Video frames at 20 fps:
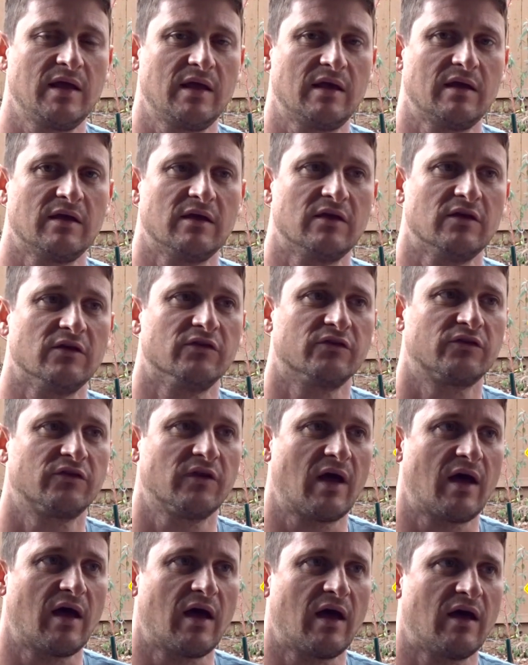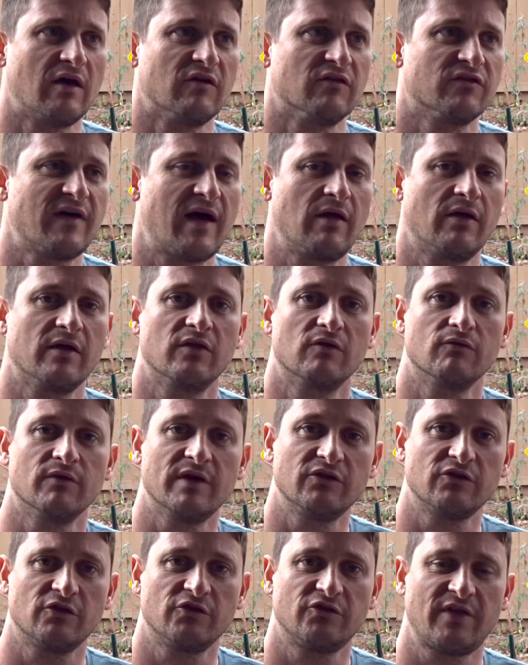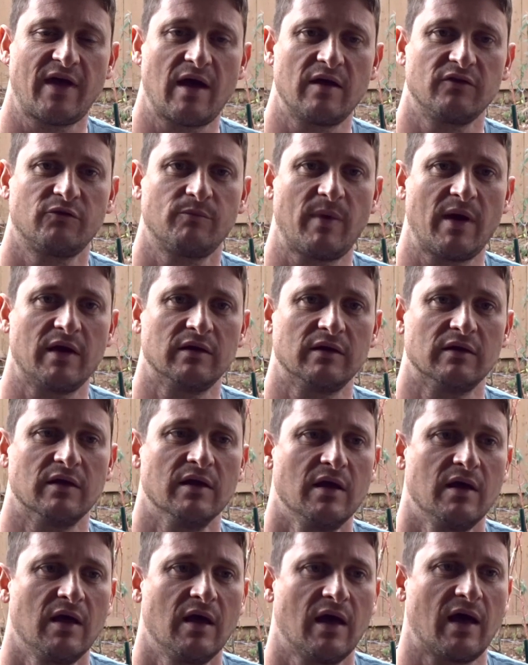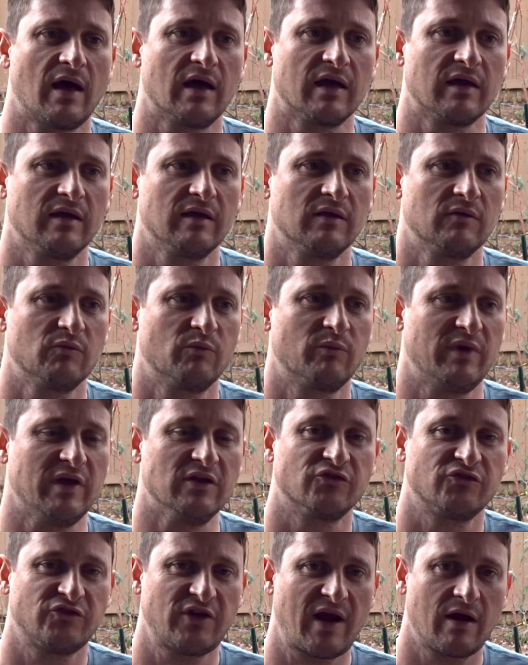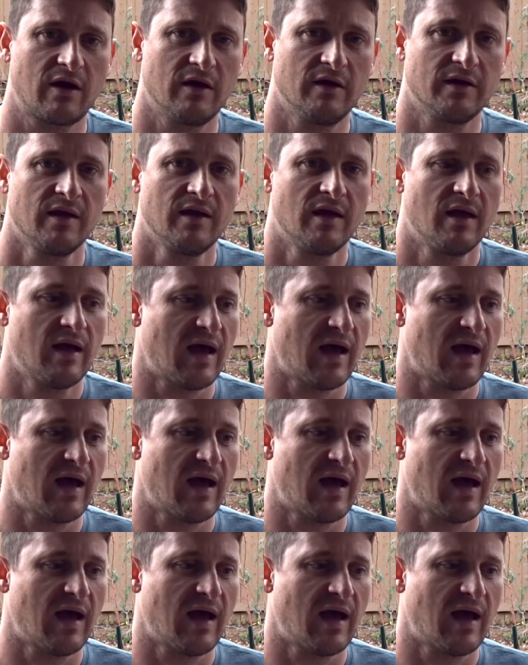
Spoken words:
is following the research that's been being shared.